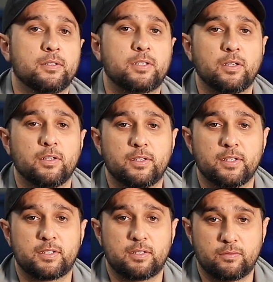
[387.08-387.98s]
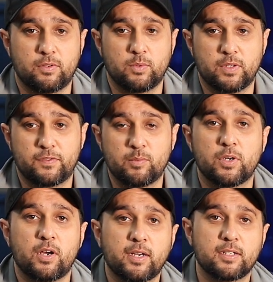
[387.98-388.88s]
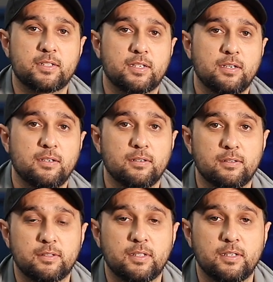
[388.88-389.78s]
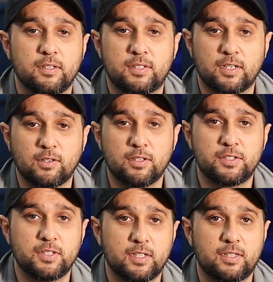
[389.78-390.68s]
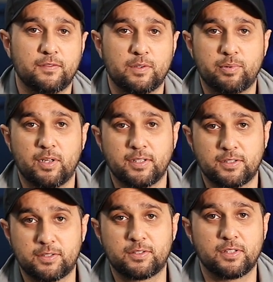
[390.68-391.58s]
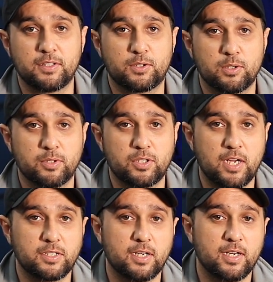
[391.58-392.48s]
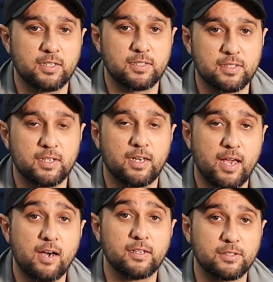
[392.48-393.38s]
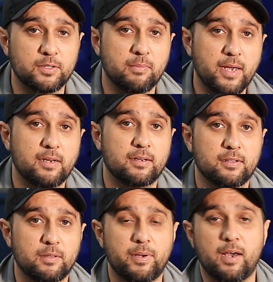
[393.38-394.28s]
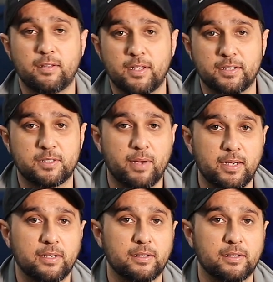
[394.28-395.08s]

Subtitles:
So from what I can see, the technology that they've applied to this turbocharger has allowed it to make the power that it's making.